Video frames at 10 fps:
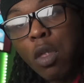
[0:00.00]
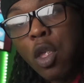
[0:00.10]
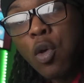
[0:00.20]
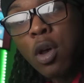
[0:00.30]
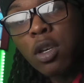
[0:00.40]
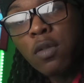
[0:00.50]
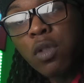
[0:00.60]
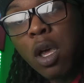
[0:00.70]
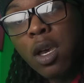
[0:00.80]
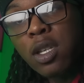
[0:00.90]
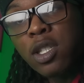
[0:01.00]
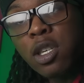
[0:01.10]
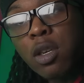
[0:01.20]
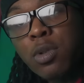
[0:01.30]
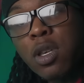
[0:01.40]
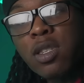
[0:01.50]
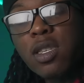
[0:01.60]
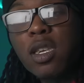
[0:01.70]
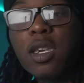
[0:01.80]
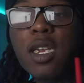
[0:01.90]
You gonna come vlog channel? I'm trying to
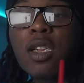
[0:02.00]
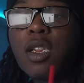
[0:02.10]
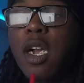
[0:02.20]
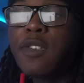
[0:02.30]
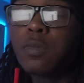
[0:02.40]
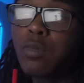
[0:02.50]
see the daily life.